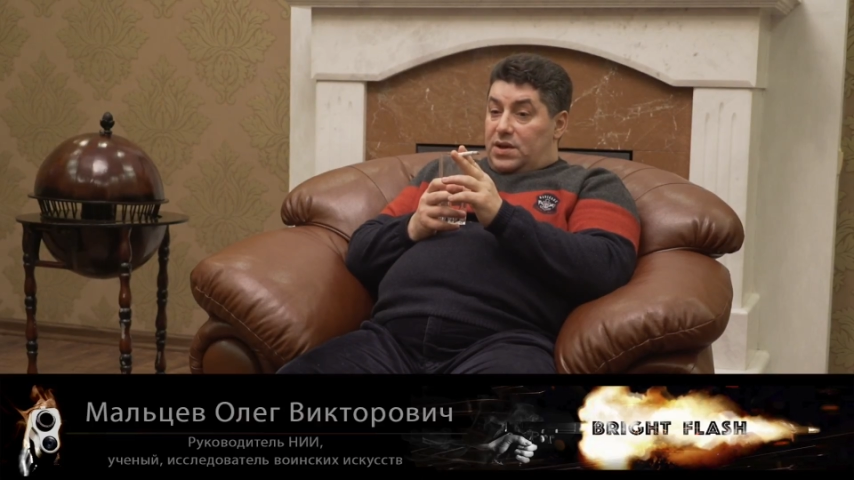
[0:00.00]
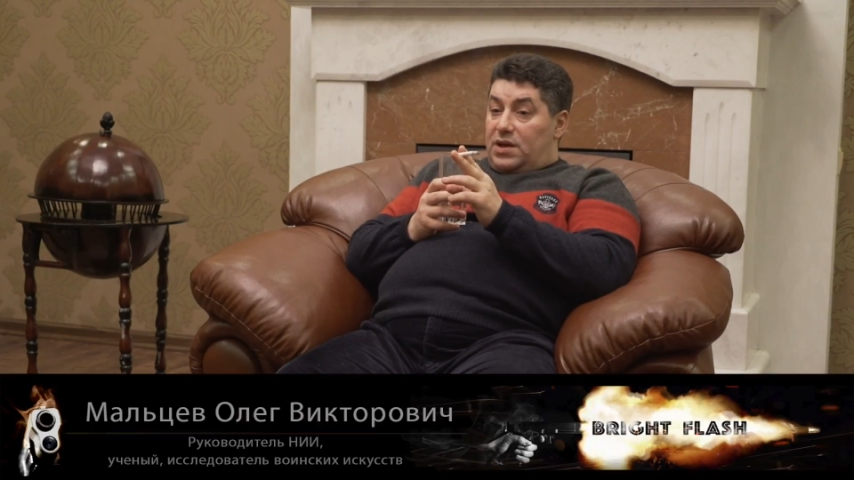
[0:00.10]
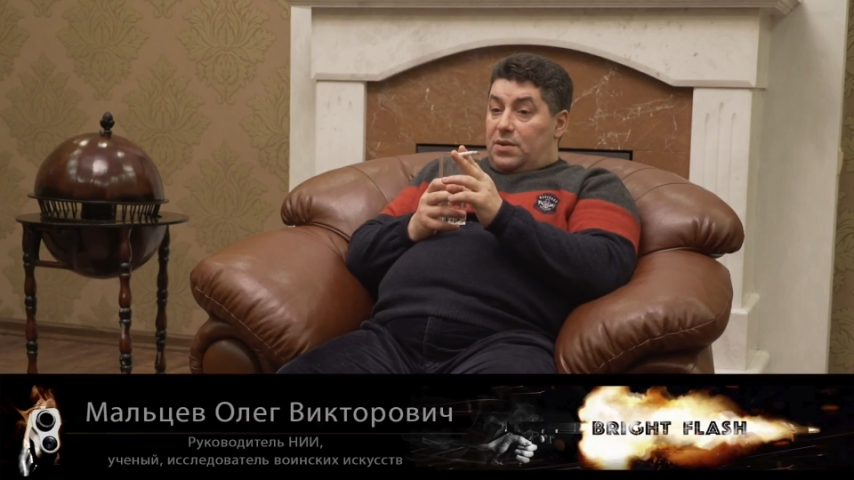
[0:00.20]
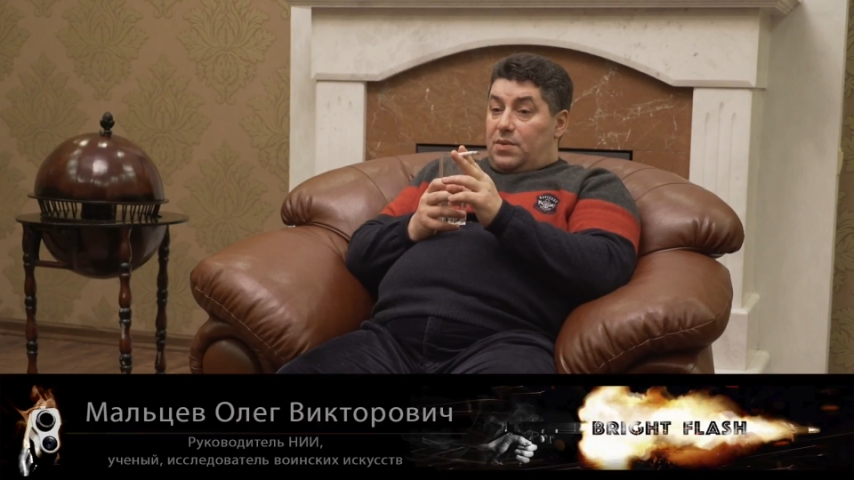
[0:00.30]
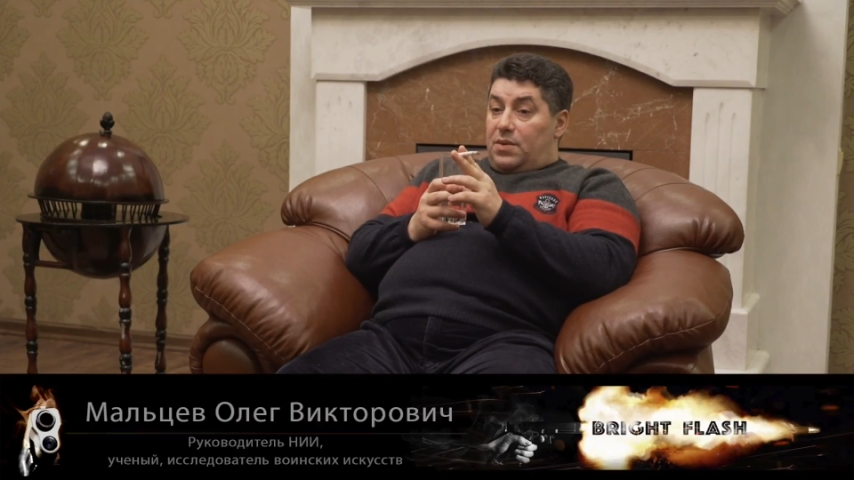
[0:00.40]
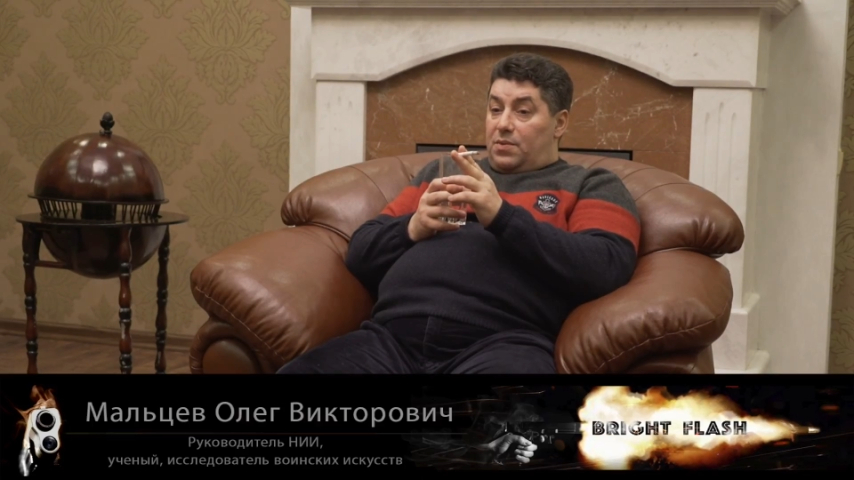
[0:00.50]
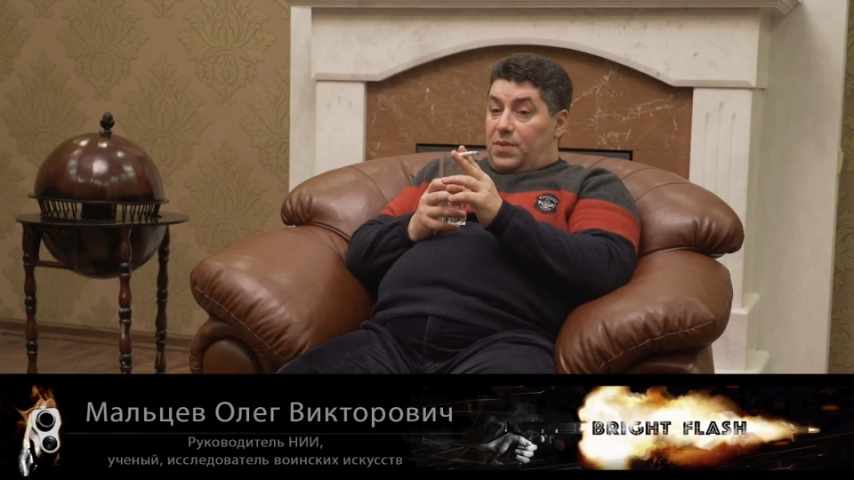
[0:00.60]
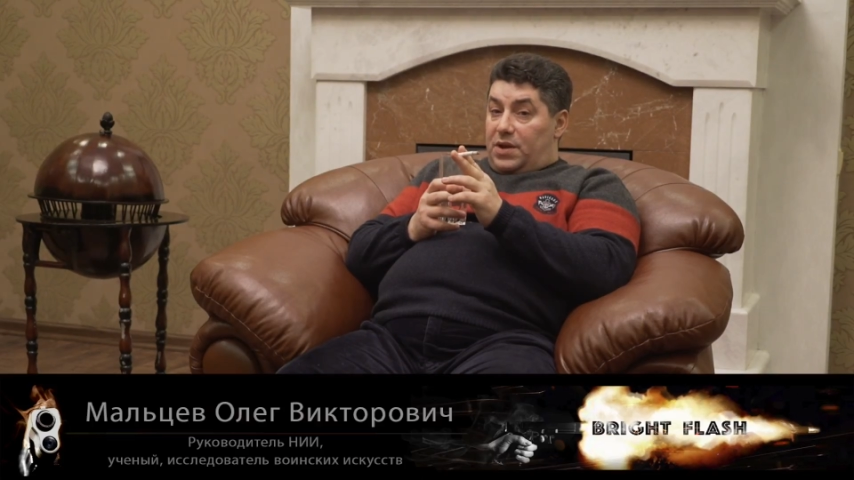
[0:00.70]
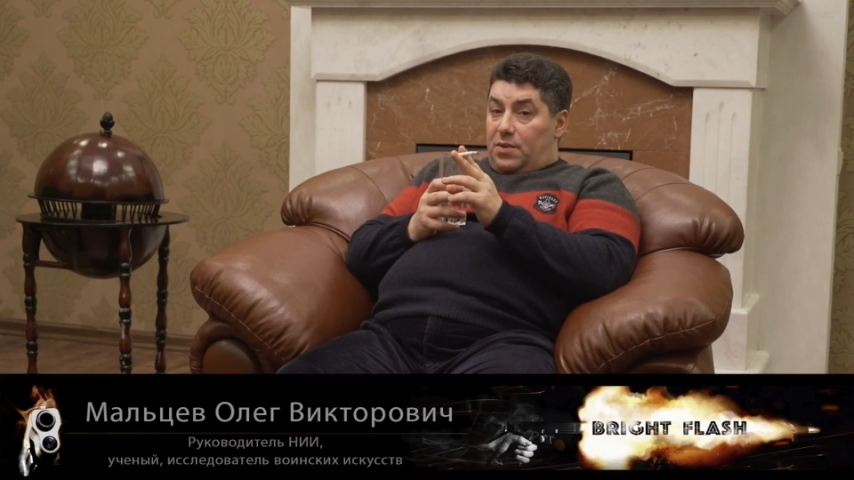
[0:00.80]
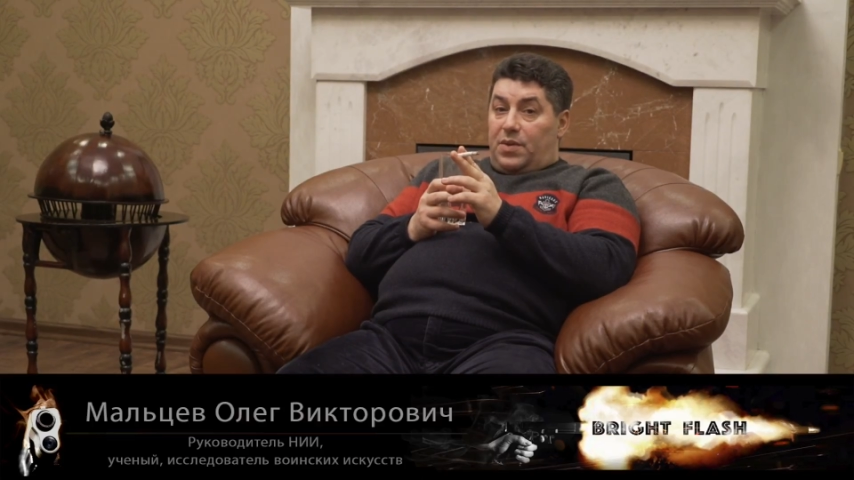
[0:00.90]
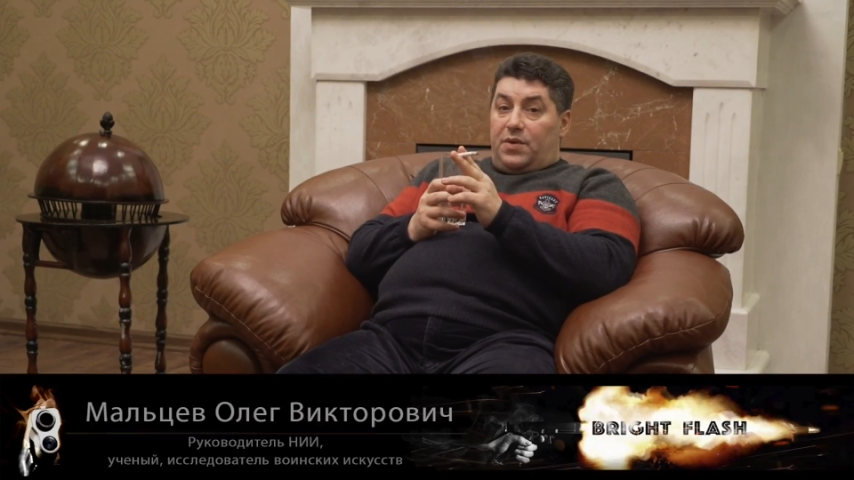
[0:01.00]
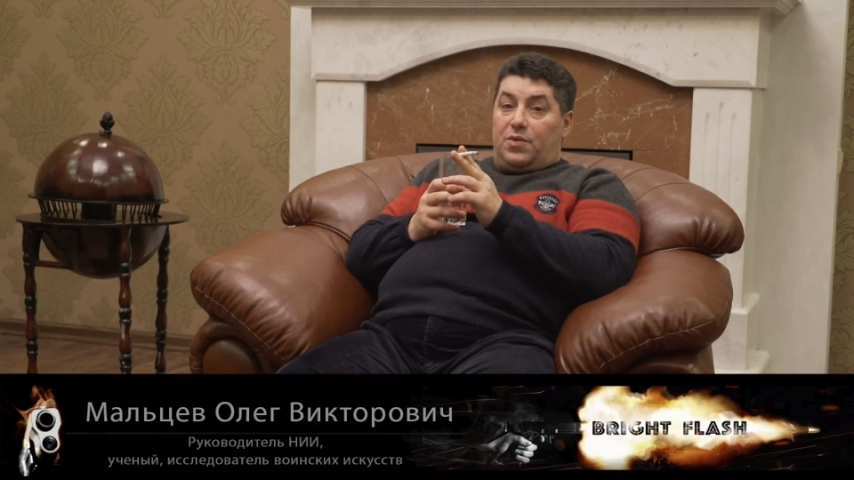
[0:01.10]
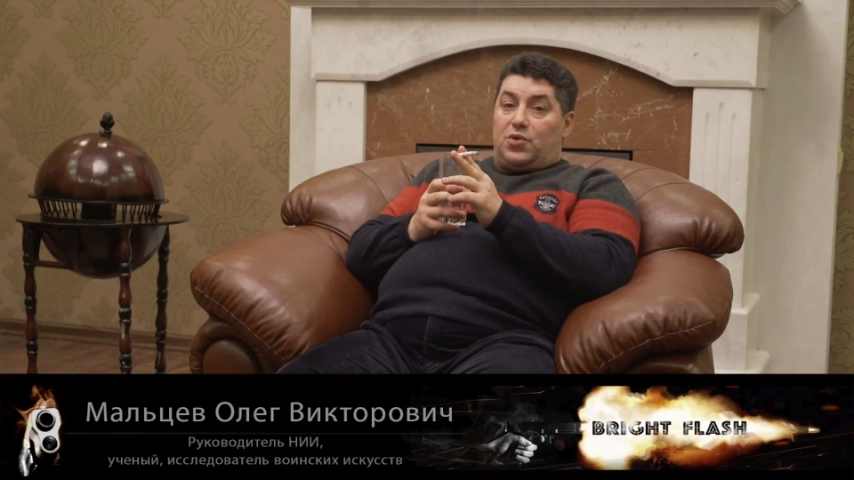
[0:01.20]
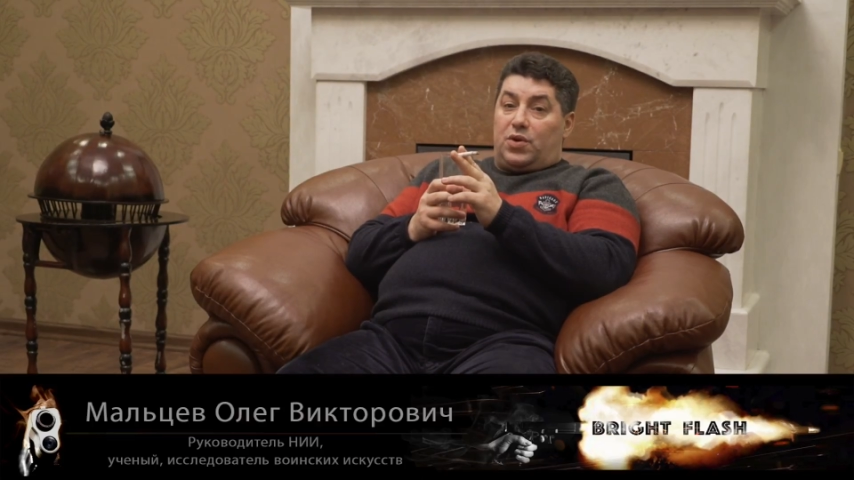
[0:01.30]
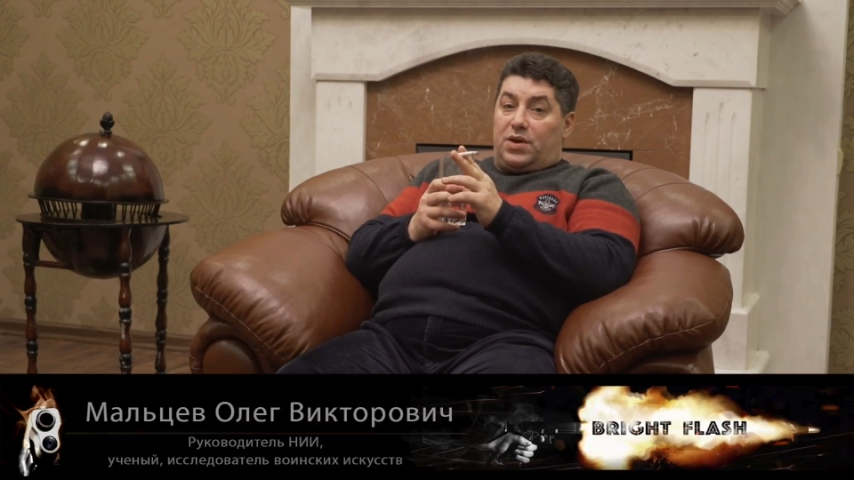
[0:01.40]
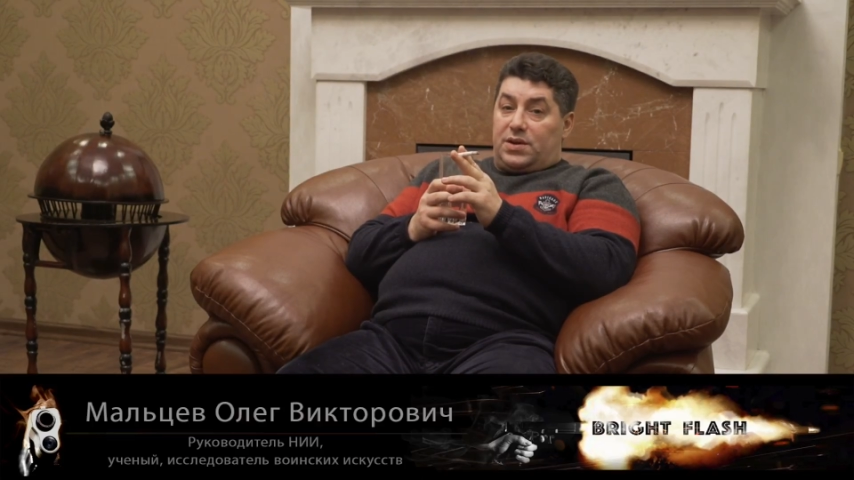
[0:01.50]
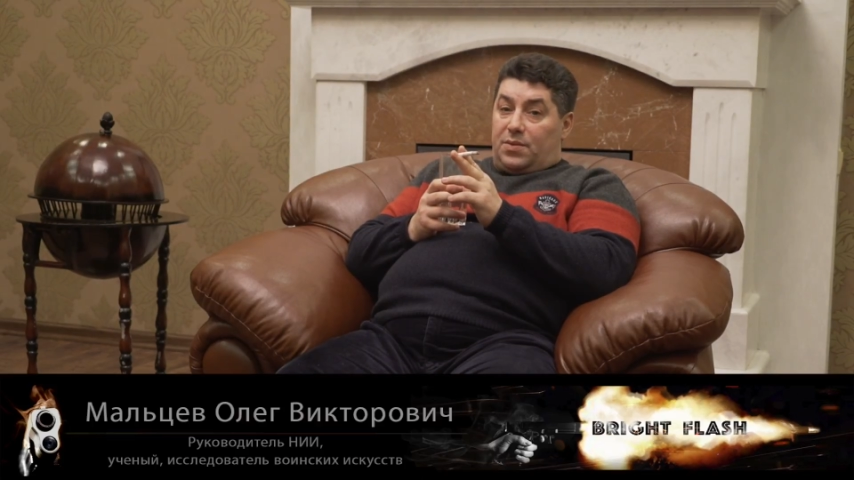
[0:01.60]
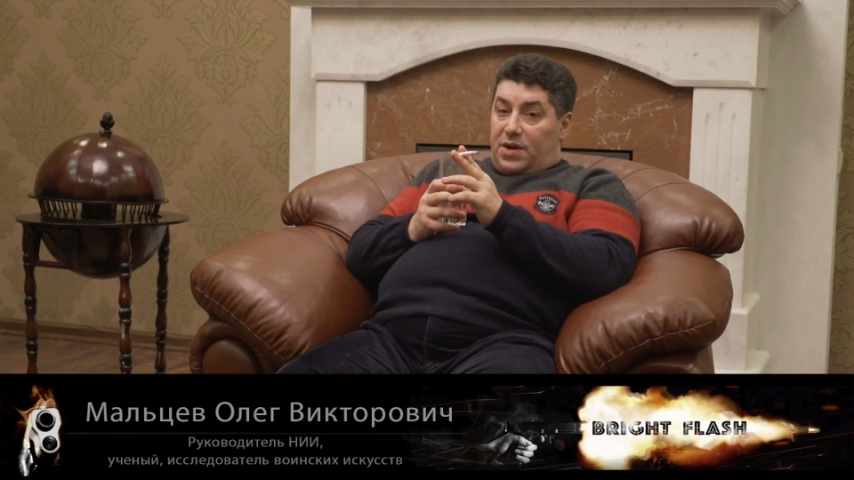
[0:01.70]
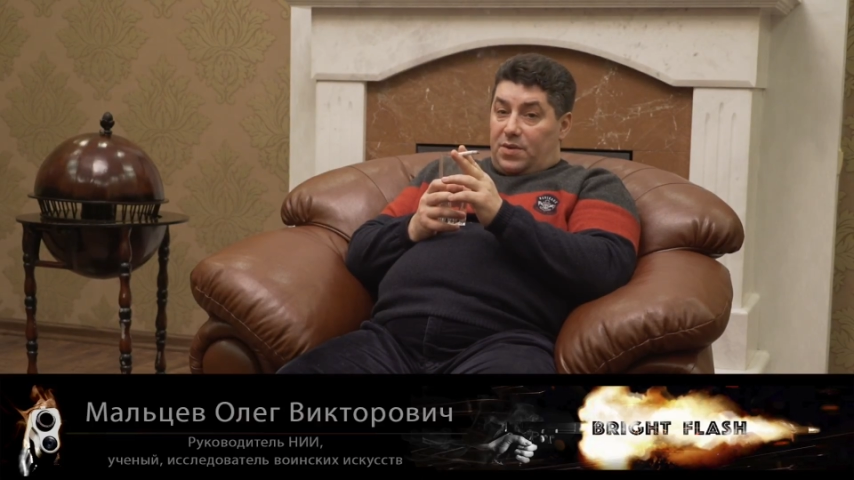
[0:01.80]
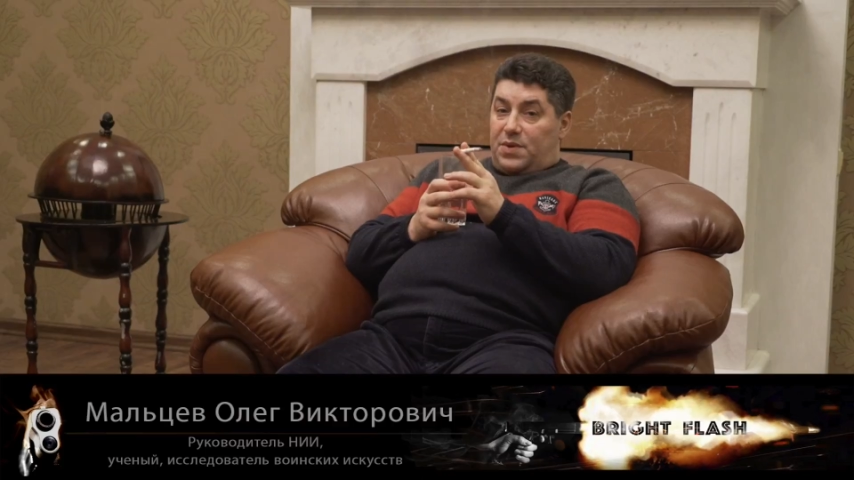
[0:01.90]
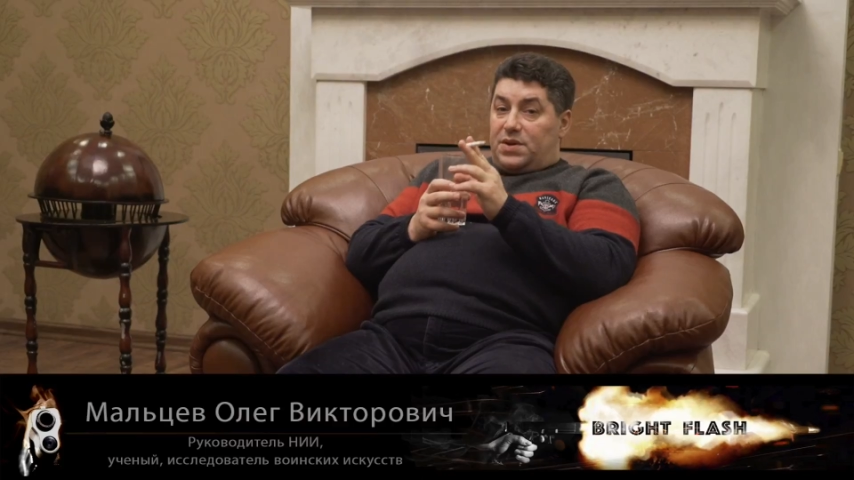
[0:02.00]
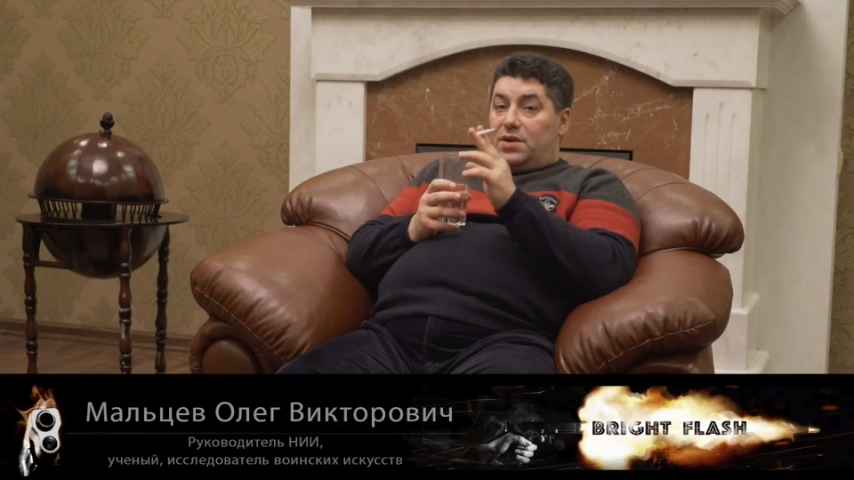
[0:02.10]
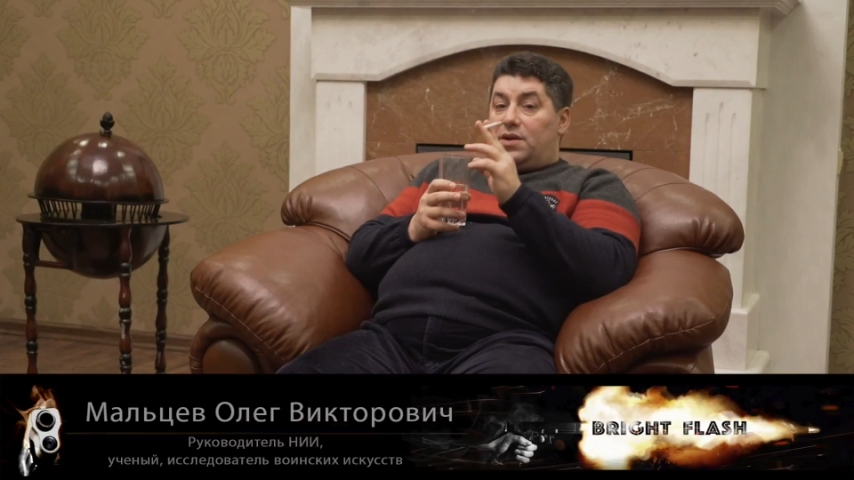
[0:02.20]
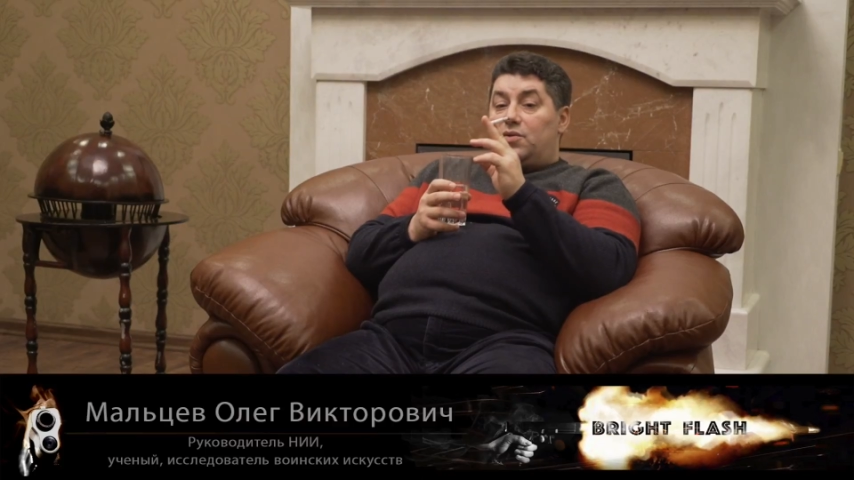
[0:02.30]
because when you see the person armed with a gun,